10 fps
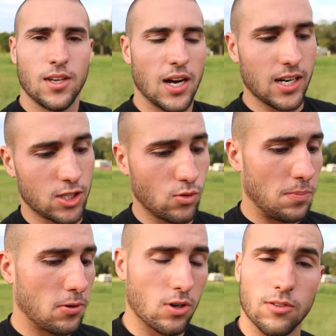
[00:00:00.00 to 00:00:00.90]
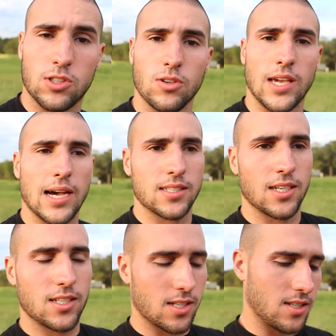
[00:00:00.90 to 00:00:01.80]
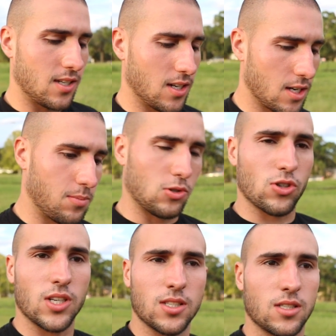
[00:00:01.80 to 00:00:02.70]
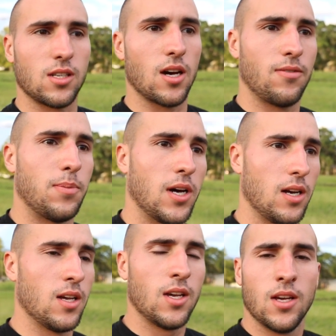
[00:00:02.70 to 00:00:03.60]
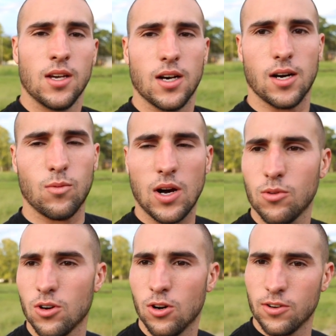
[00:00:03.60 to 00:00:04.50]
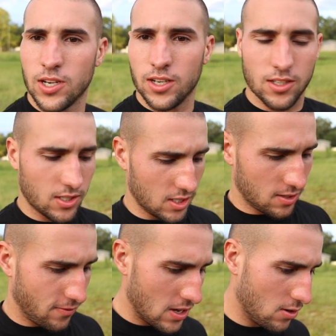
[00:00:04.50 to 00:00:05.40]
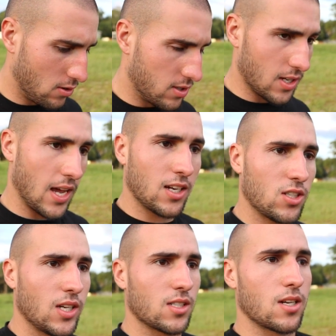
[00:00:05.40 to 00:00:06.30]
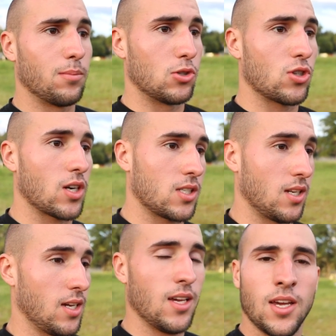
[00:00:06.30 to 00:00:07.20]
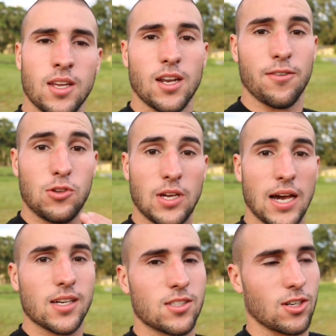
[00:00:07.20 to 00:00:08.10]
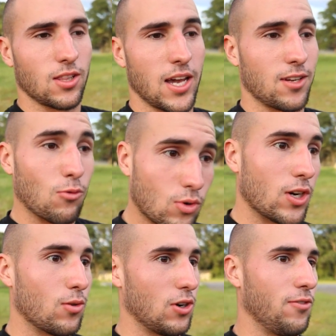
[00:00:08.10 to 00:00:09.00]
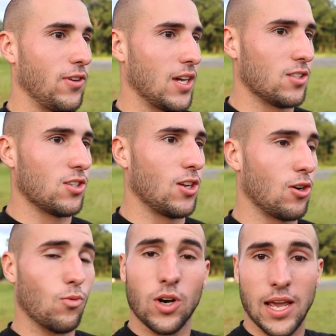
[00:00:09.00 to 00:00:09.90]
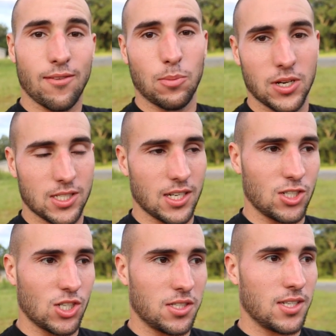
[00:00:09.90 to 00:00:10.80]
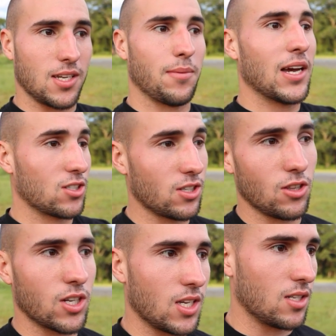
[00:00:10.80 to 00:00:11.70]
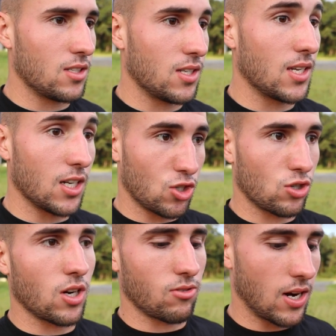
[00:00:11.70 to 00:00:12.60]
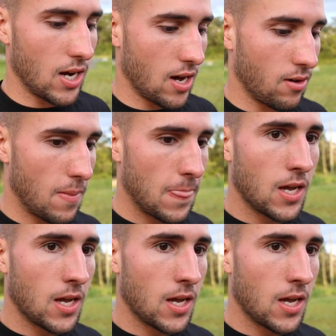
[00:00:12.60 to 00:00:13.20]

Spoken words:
All right, so we pulled over to a gas station, get a couple drinks and stuff, but while we're over here, there's this field, and it actually has a couple trucks in it. Now, if you guys are like real, real fans, you know, one, I have a Mustang GT, and I'm actually looking to get a truck right now.